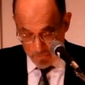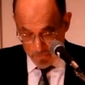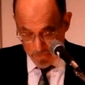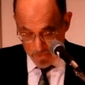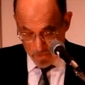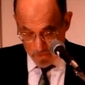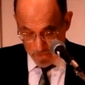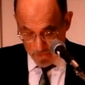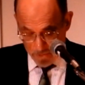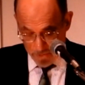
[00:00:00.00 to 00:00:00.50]

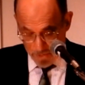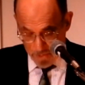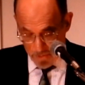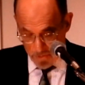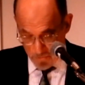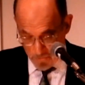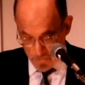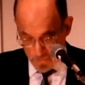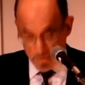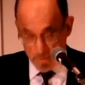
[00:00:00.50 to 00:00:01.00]
feel that
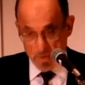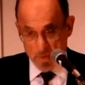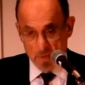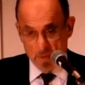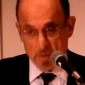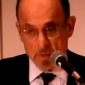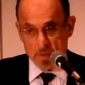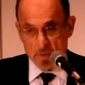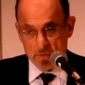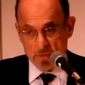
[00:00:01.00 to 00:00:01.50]
these
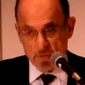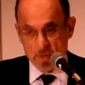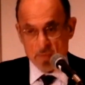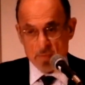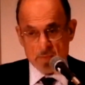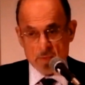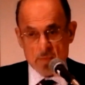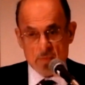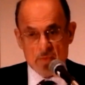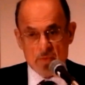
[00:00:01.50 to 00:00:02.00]

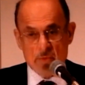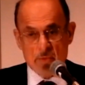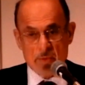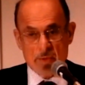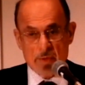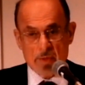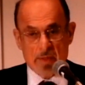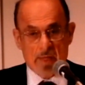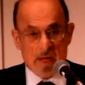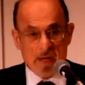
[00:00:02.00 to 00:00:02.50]
symptoms
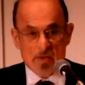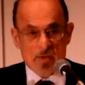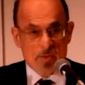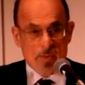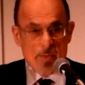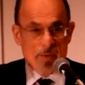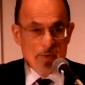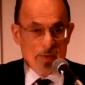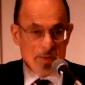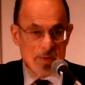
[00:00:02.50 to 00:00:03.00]
were
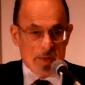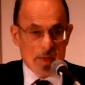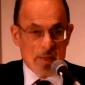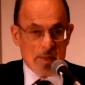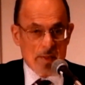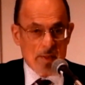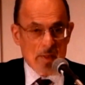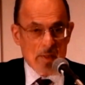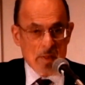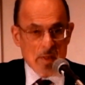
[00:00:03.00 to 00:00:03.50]
gossamer
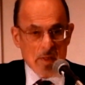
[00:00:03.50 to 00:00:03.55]
thin